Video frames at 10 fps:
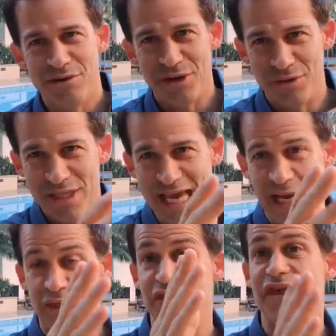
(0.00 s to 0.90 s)
You take
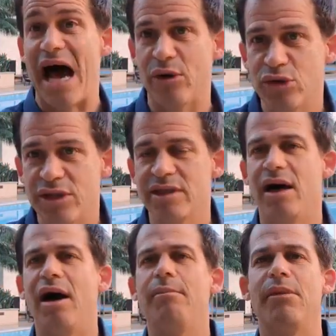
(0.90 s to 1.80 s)

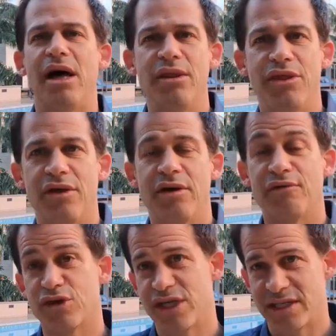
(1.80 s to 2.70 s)
$1,000 a month
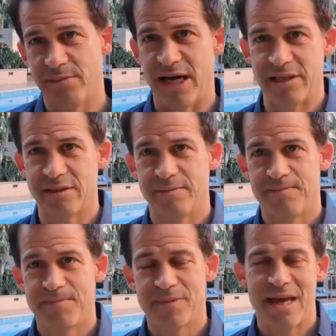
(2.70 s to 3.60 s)
for 6 months.
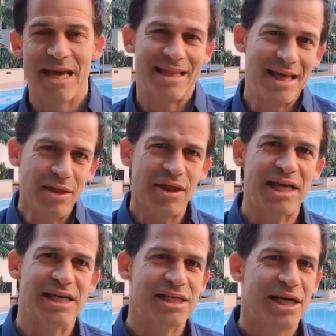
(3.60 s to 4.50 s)
The other thing
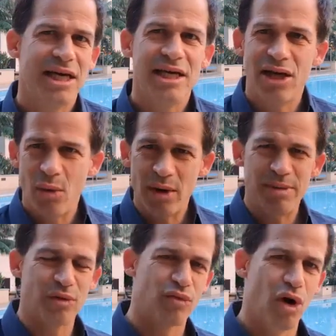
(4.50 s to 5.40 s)
is, you don't want to
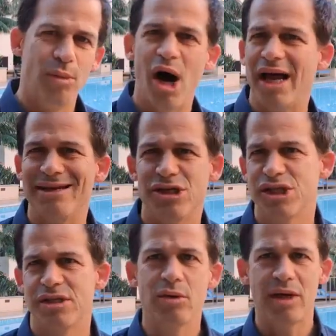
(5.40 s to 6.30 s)
be a robot and
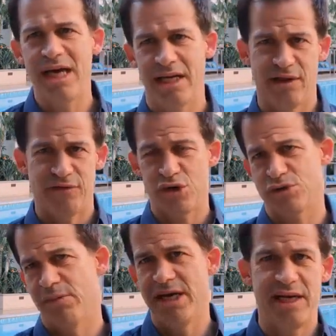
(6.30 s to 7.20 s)
just, okay, the
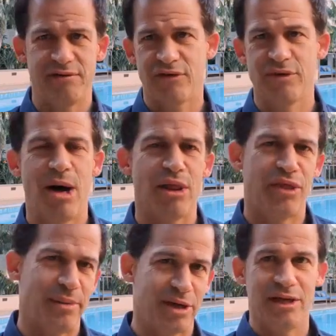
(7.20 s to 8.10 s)
first Monday of every
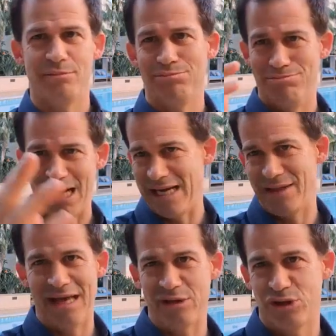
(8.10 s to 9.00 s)
month, I'm going to buy
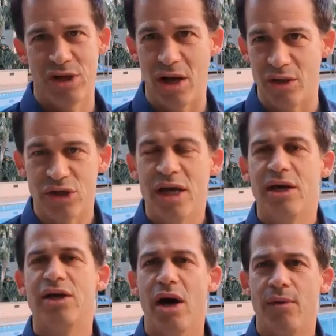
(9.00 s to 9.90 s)
$1,000.
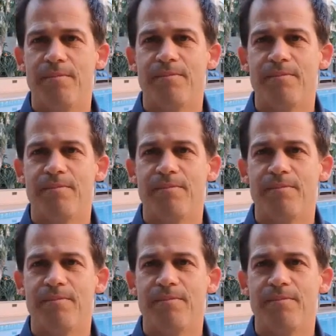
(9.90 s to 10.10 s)
No.